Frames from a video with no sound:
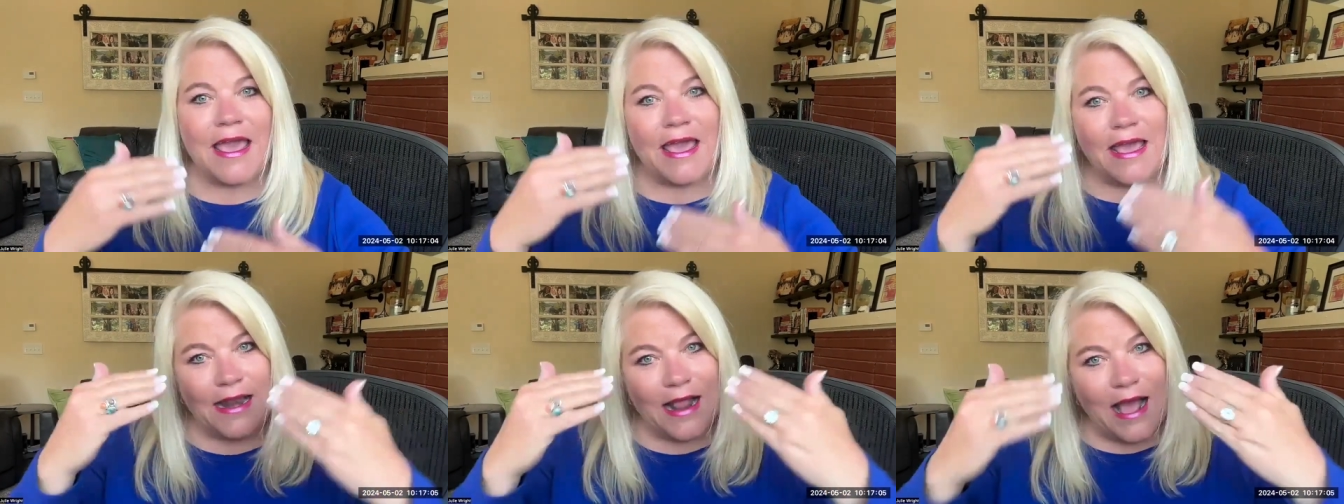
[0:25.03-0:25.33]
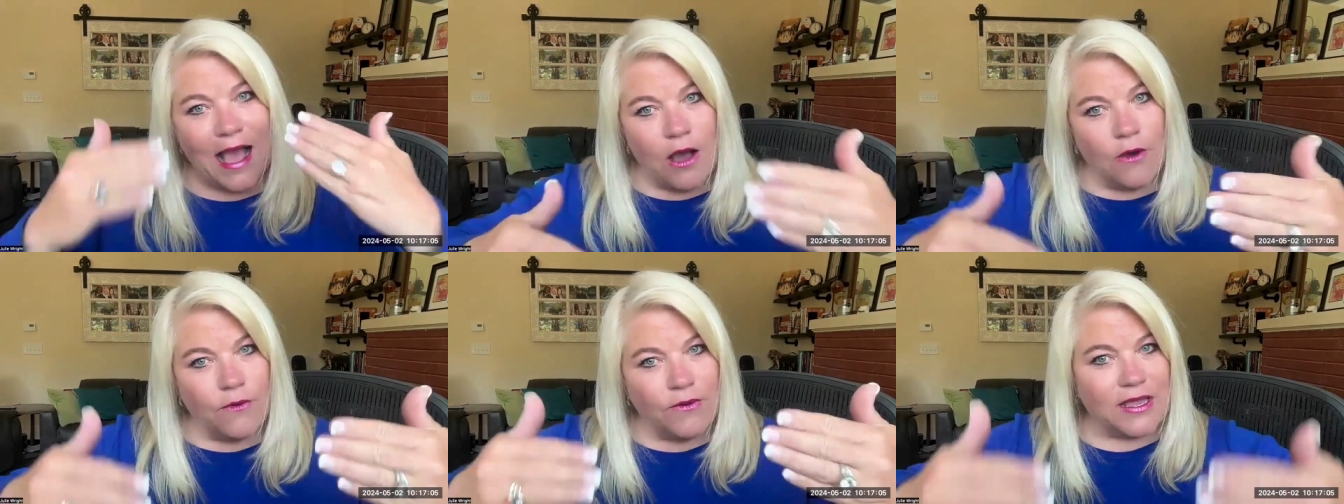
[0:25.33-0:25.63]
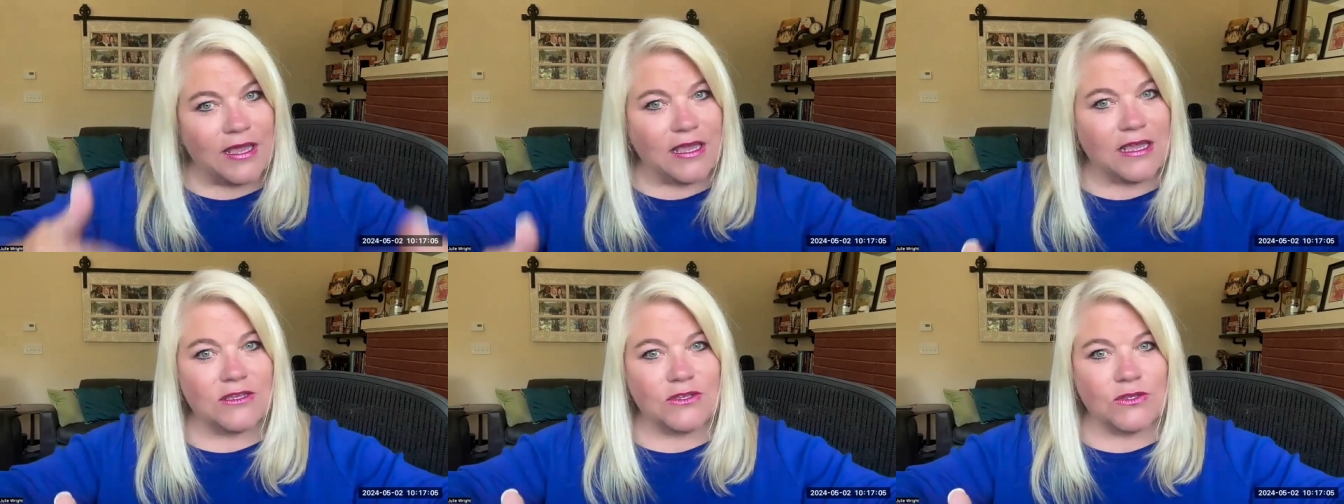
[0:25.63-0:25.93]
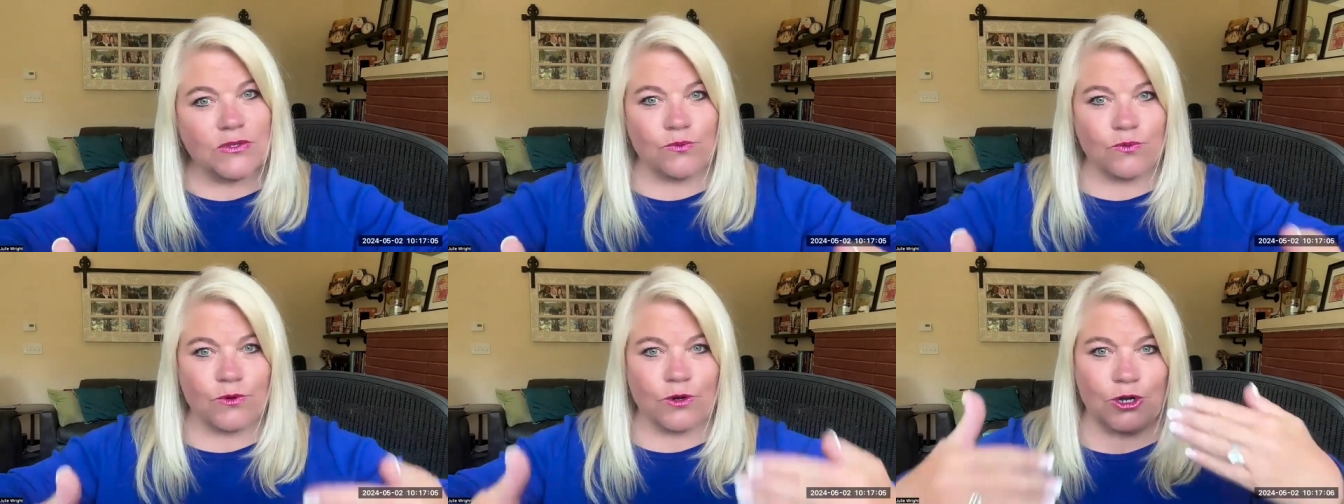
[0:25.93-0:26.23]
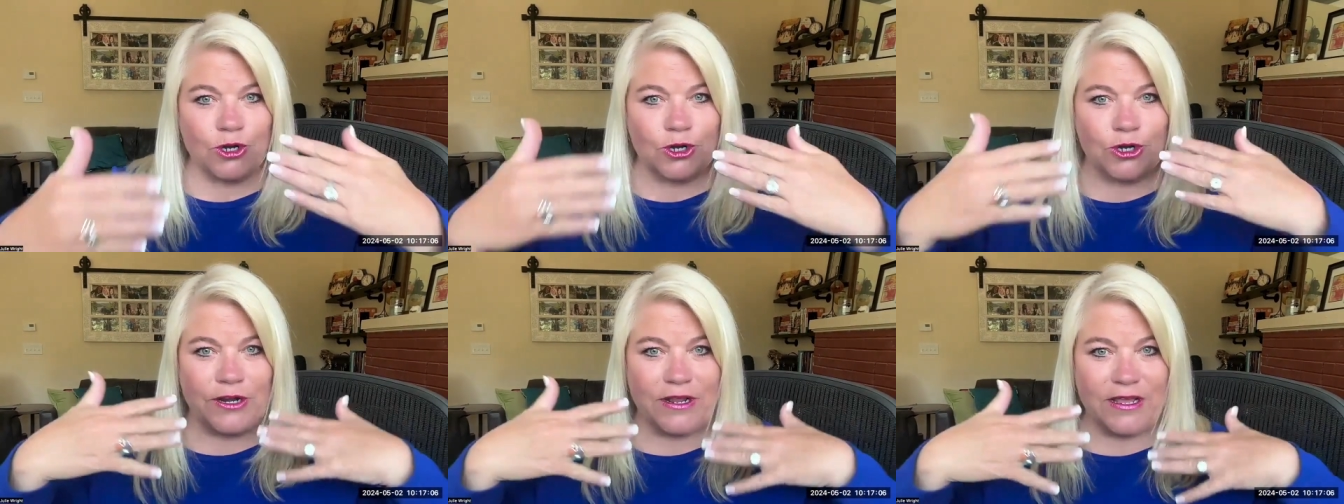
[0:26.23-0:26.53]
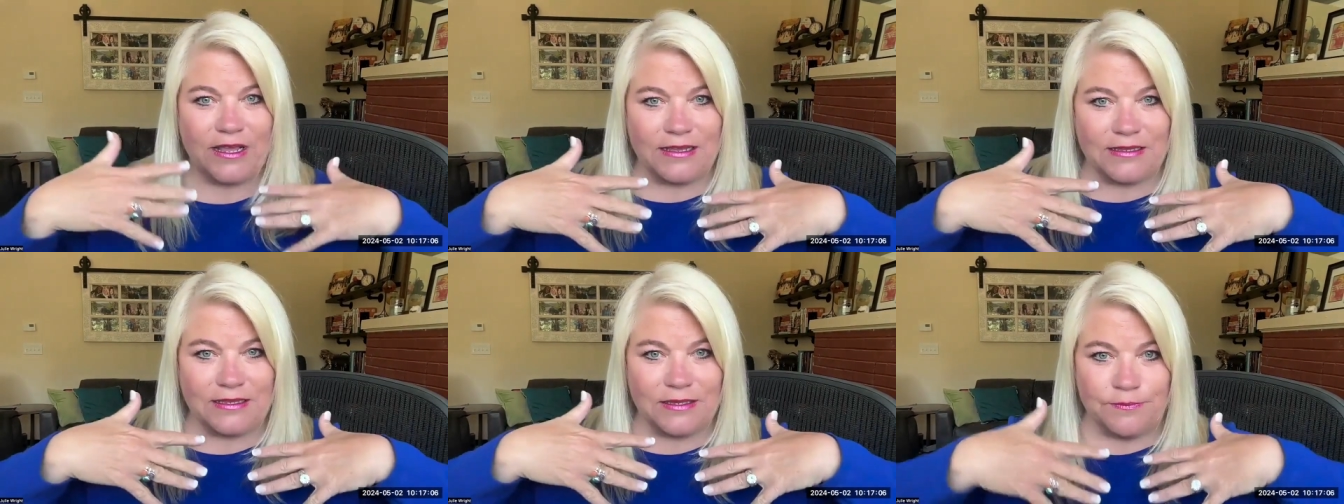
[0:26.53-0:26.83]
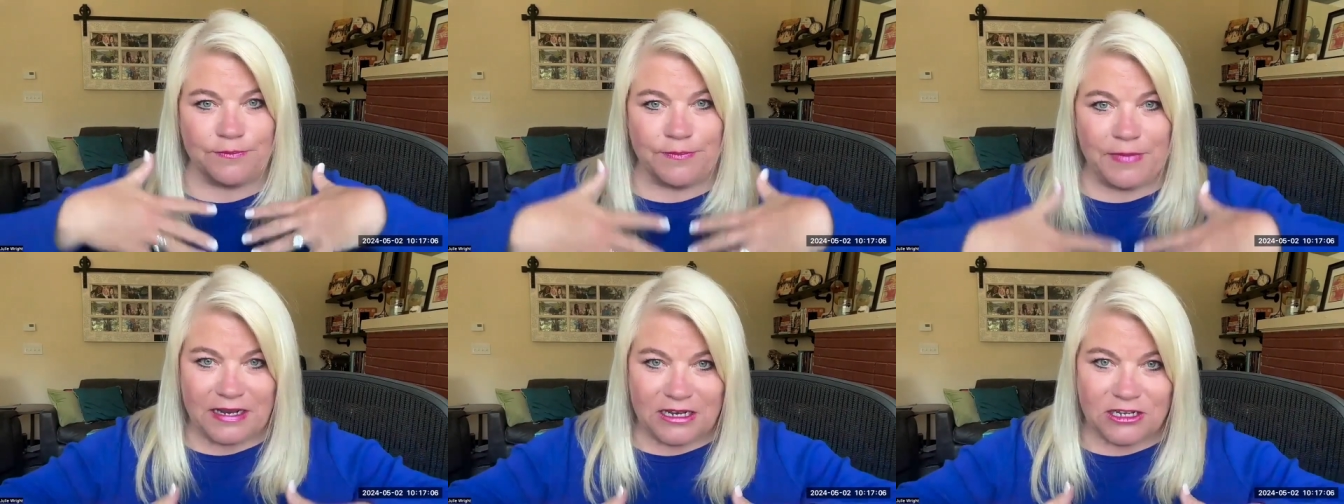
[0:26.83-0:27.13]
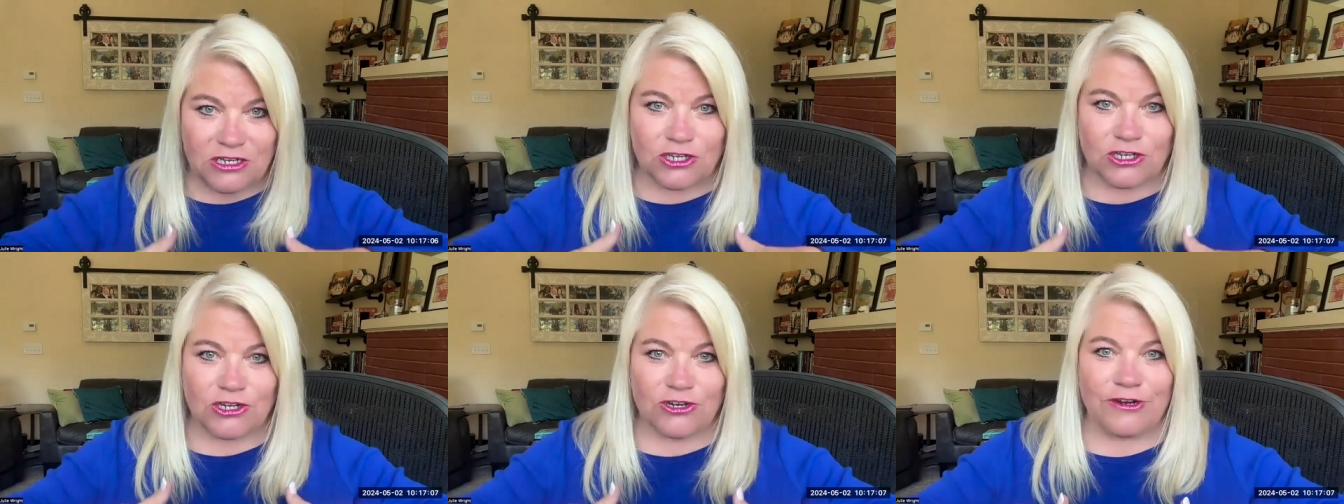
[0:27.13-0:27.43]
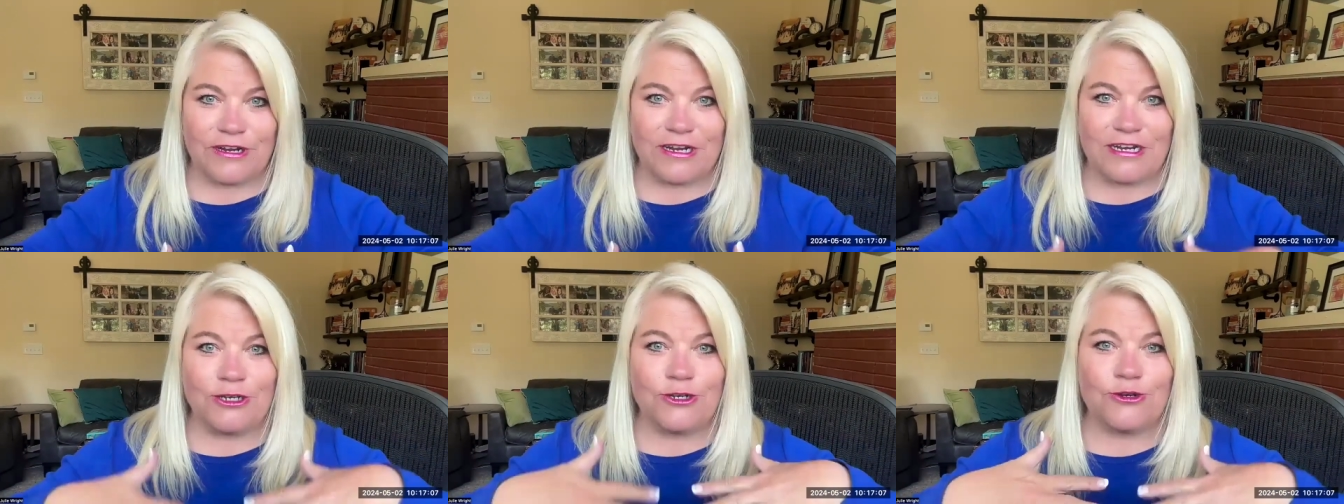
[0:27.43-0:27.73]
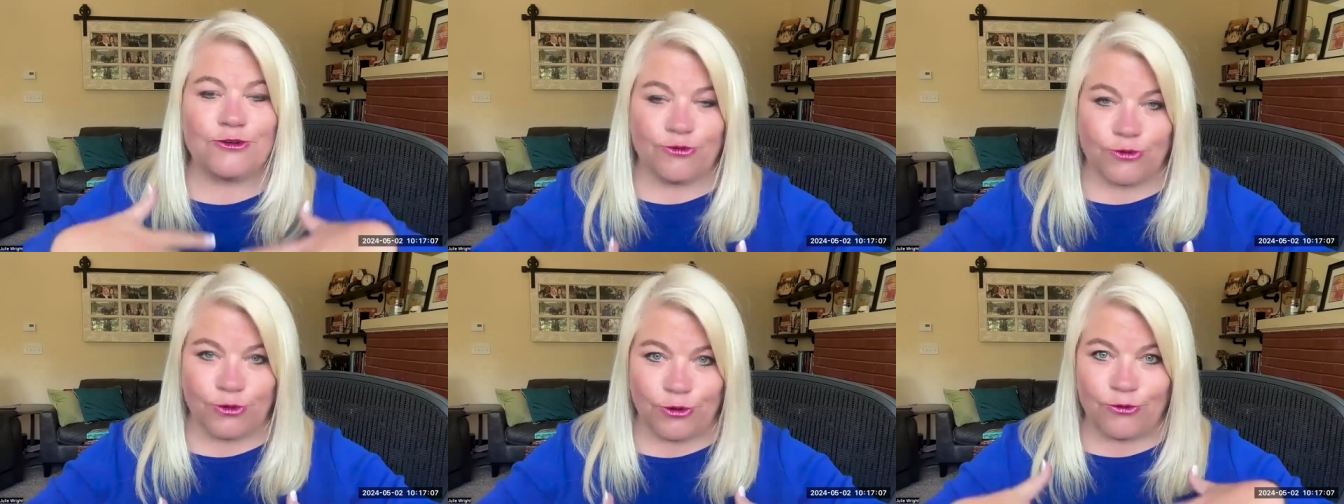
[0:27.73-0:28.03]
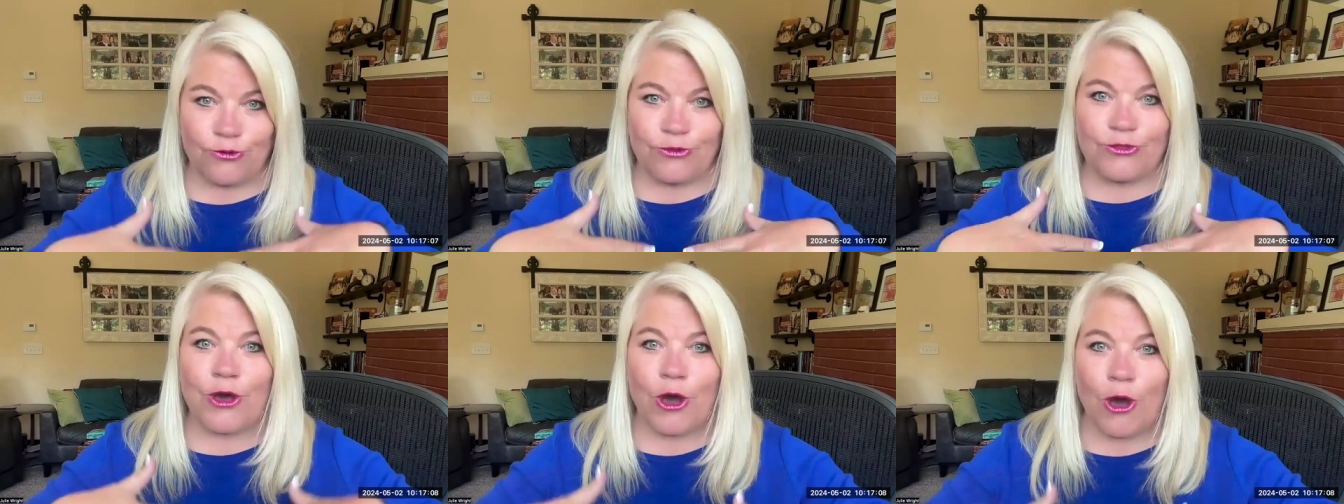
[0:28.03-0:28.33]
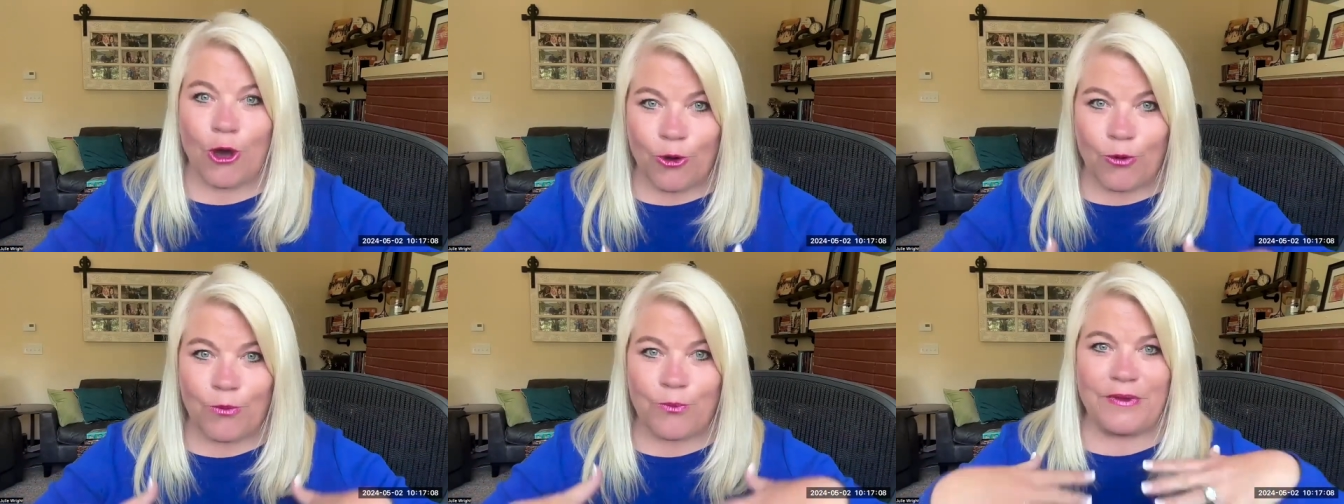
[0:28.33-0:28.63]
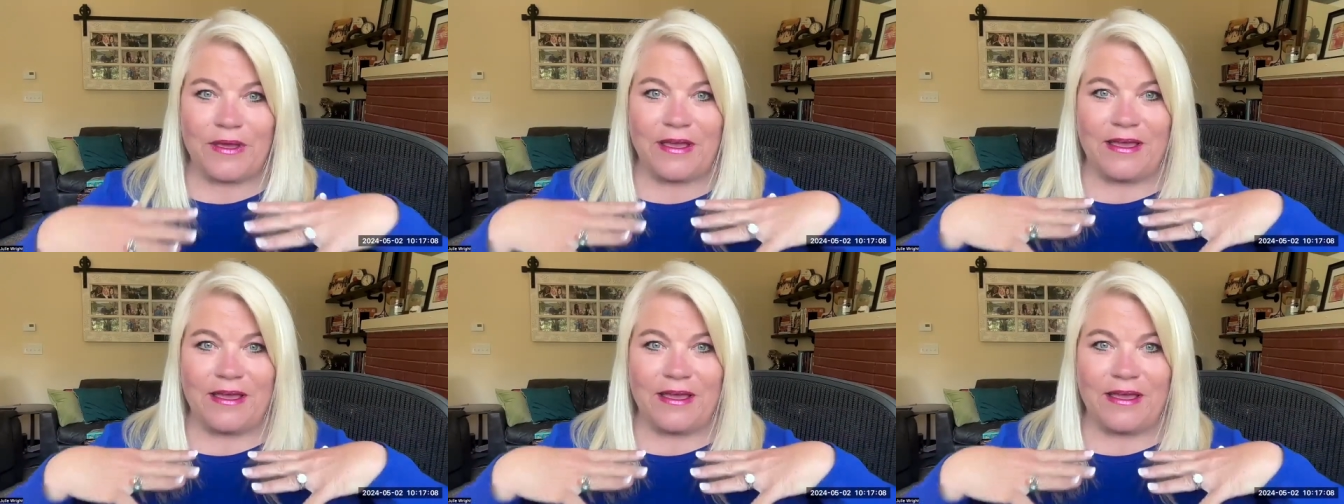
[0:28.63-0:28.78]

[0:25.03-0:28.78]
and how His word is ministering truth, hope,